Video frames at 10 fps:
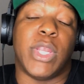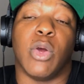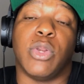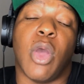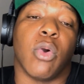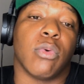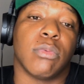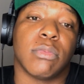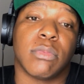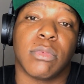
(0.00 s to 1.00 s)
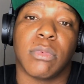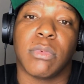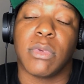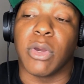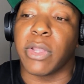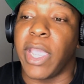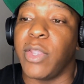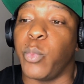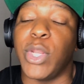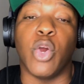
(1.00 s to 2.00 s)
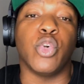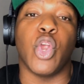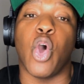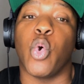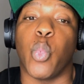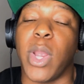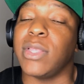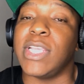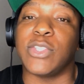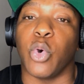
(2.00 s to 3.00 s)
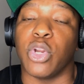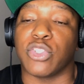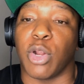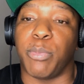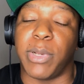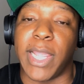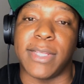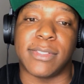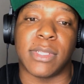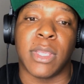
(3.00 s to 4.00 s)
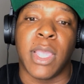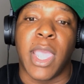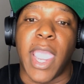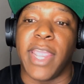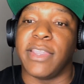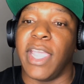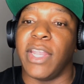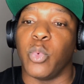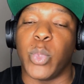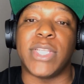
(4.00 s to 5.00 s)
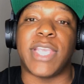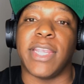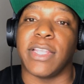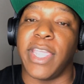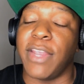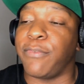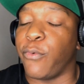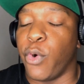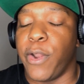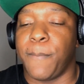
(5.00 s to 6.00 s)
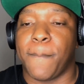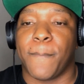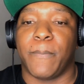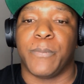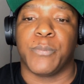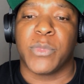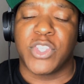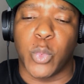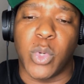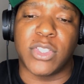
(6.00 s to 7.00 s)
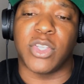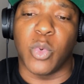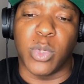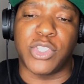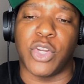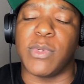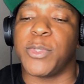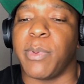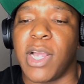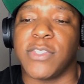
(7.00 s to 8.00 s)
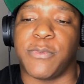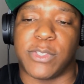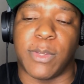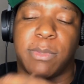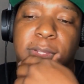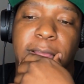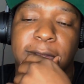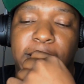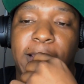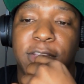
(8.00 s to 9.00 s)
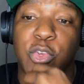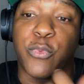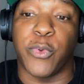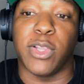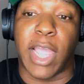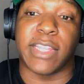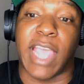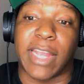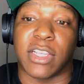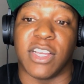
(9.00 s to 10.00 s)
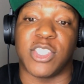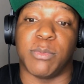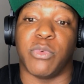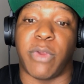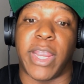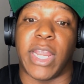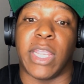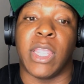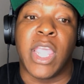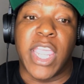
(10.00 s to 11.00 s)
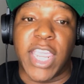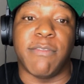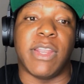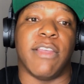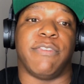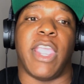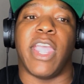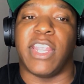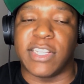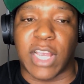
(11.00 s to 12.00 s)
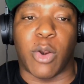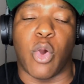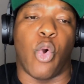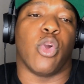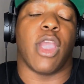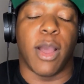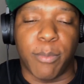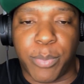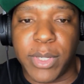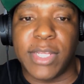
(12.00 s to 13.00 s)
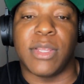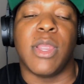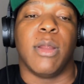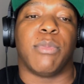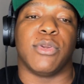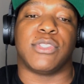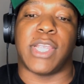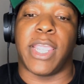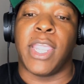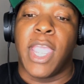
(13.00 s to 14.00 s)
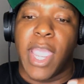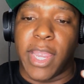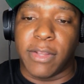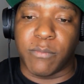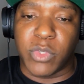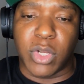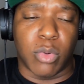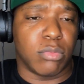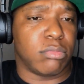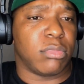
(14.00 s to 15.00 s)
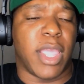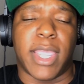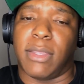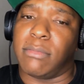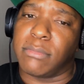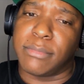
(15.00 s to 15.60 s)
don't know. Okay? We don't know when these orders are placed, and then we take the hit for it. So what's your response for something like that? You feel like that customer rating, even if it's our own company per se, and hey,